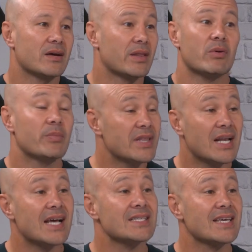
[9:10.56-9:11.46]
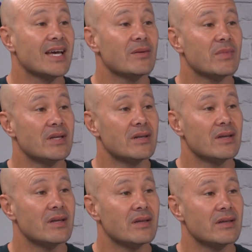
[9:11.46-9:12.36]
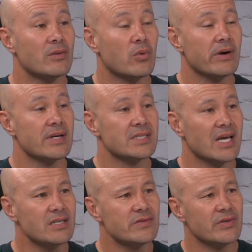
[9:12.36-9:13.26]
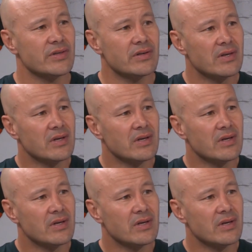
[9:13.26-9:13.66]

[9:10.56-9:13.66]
That would have been the last game in the Warriors' colours for you.